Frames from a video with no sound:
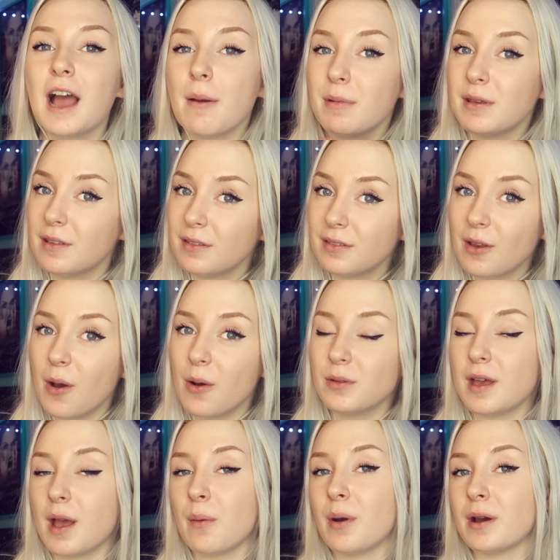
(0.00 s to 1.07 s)
got me this coat
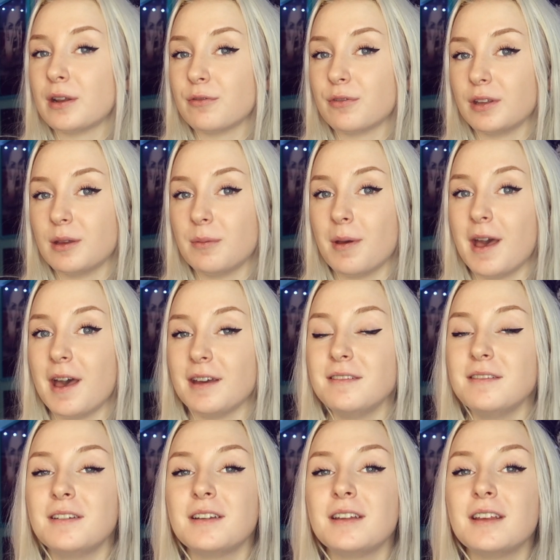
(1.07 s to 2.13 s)
that I wanted really bad.